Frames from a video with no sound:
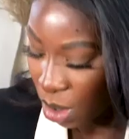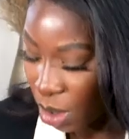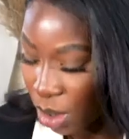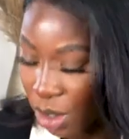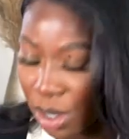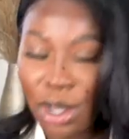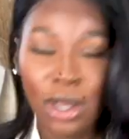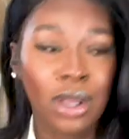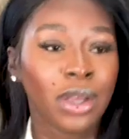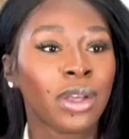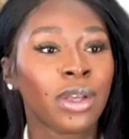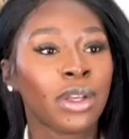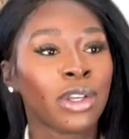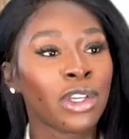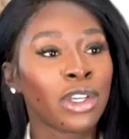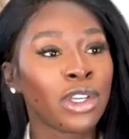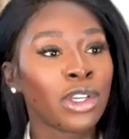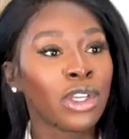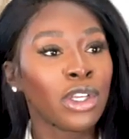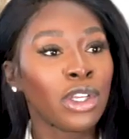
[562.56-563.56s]
on
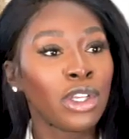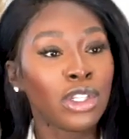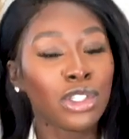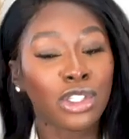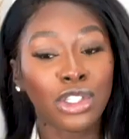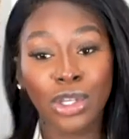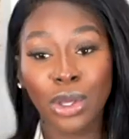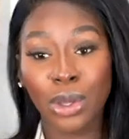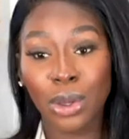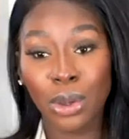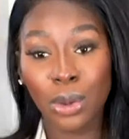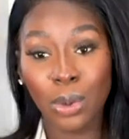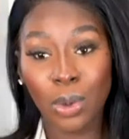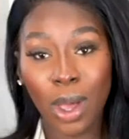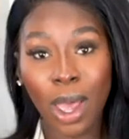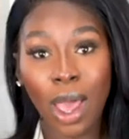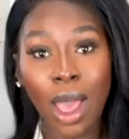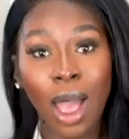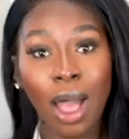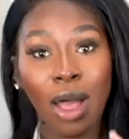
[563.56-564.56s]
to
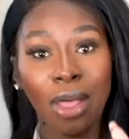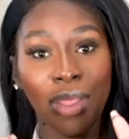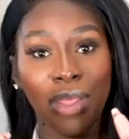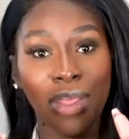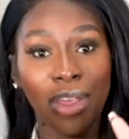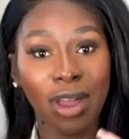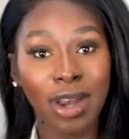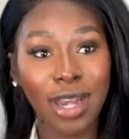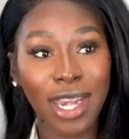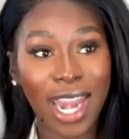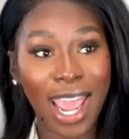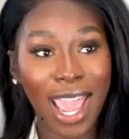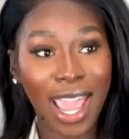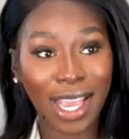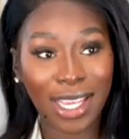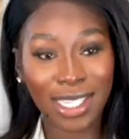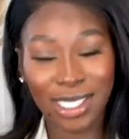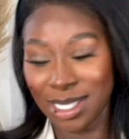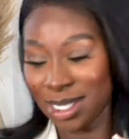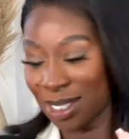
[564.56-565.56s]
the
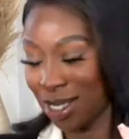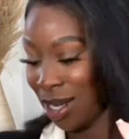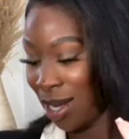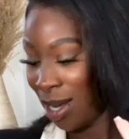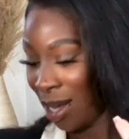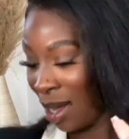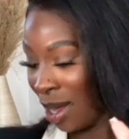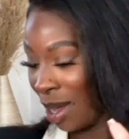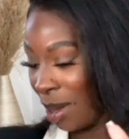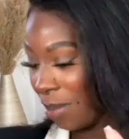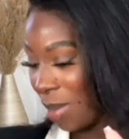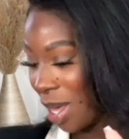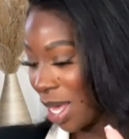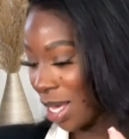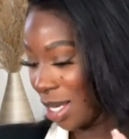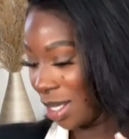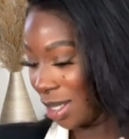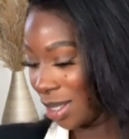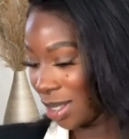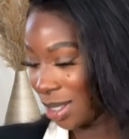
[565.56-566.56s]
next
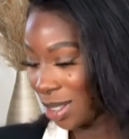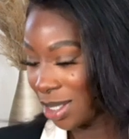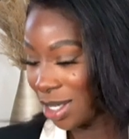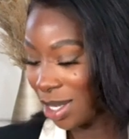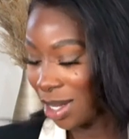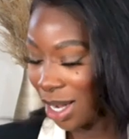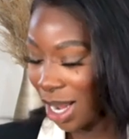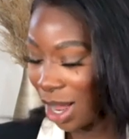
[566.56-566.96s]
piece.